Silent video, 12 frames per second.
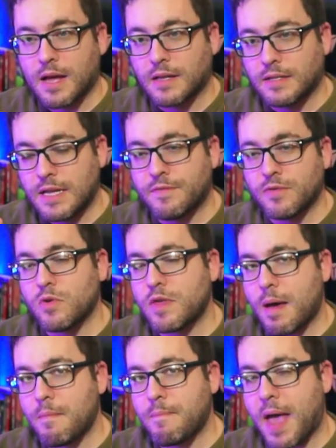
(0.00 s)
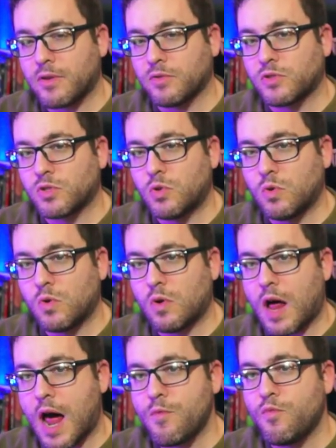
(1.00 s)
even though that battle is
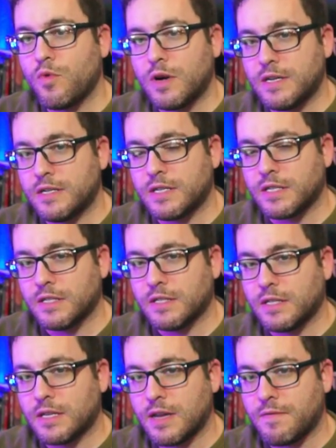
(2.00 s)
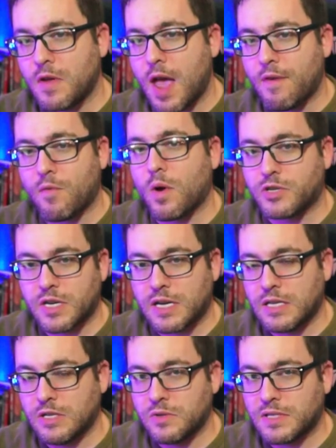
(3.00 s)
cool, I wouldn't. If you haven't watched
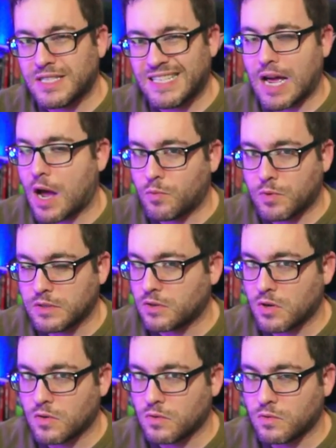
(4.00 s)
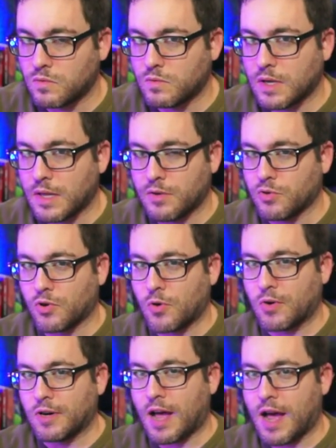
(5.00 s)
any UC, I wouldn't go with
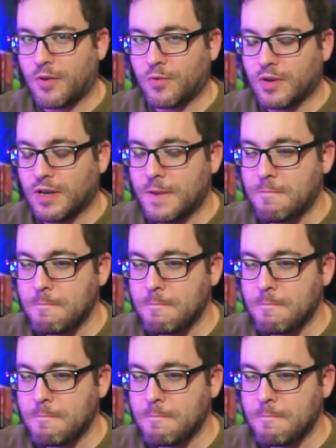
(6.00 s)
Unicorn. I would